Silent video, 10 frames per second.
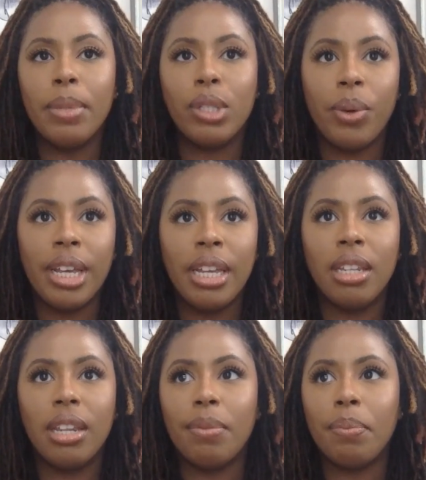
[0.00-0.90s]

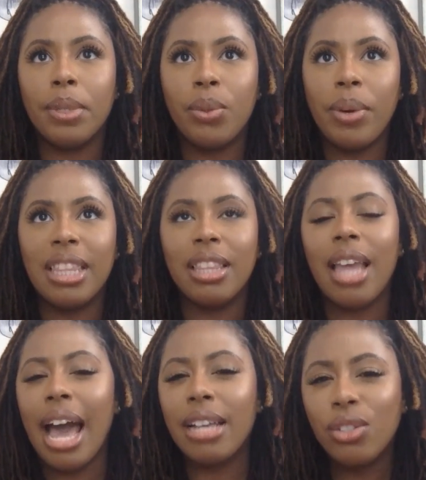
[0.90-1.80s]
between the
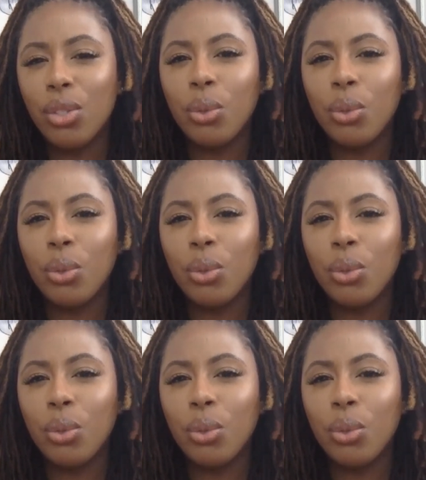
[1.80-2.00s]
last